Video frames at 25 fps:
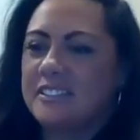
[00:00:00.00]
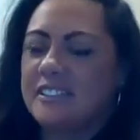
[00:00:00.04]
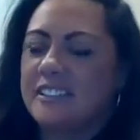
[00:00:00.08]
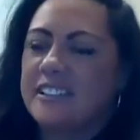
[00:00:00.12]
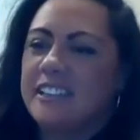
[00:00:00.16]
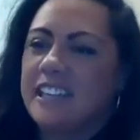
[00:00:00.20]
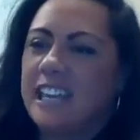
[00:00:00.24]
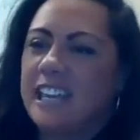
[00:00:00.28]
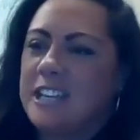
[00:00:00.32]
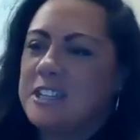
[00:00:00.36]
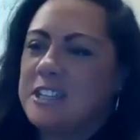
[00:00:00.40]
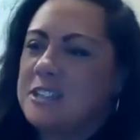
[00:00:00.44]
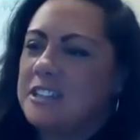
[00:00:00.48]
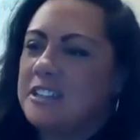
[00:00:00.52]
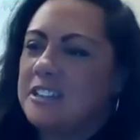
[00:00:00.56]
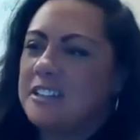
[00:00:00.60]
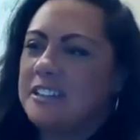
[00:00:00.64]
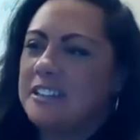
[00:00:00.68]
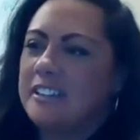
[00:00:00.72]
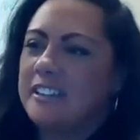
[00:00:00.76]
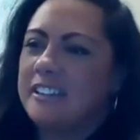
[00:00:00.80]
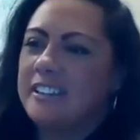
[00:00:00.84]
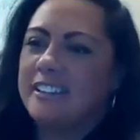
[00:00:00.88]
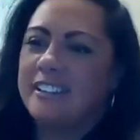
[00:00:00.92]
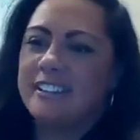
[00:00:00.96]
she's
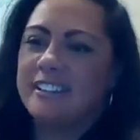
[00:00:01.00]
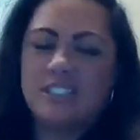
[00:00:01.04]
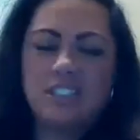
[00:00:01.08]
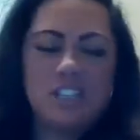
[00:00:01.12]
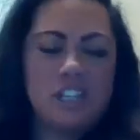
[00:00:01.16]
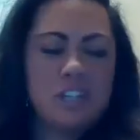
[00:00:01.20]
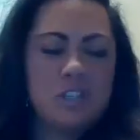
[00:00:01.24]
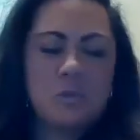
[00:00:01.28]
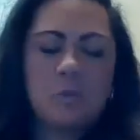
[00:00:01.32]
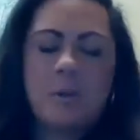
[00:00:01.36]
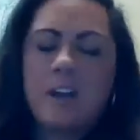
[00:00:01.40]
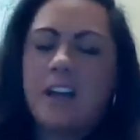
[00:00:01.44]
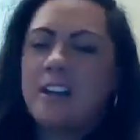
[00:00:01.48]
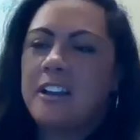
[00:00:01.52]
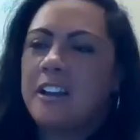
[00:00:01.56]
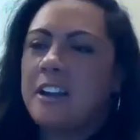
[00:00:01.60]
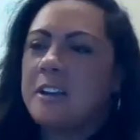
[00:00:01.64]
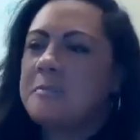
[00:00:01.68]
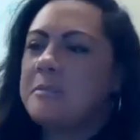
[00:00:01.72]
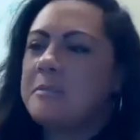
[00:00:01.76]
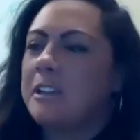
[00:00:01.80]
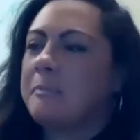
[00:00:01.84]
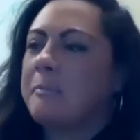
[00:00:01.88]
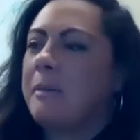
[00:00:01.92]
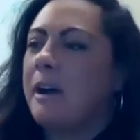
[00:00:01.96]

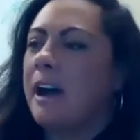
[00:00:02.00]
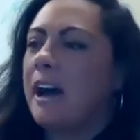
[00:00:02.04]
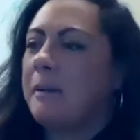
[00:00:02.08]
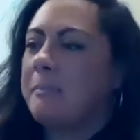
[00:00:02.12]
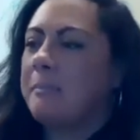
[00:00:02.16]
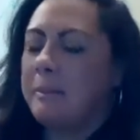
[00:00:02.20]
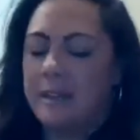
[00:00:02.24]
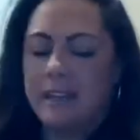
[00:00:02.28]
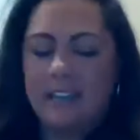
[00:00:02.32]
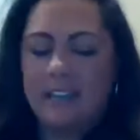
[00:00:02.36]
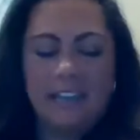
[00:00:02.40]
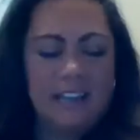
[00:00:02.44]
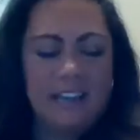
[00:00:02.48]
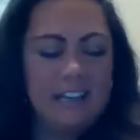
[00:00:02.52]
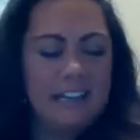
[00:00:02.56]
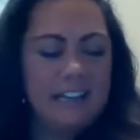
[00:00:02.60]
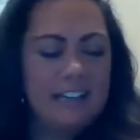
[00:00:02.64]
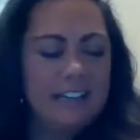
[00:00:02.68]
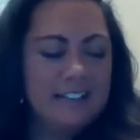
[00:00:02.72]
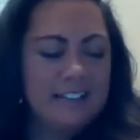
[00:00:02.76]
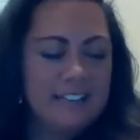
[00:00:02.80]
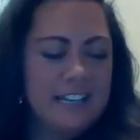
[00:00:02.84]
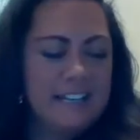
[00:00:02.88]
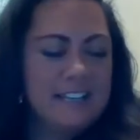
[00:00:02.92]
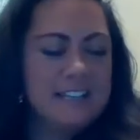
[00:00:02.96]
welcome to pop
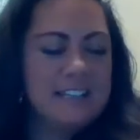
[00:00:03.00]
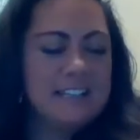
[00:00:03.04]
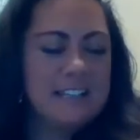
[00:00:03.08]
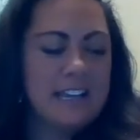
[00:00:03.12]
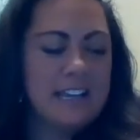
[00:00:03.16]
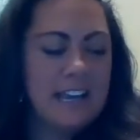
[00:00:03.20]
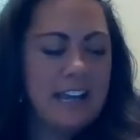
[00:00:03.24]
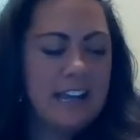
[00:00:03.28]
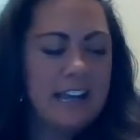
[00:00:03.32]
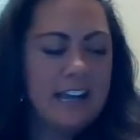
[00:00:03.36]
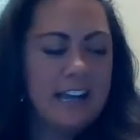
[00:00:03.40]
in and say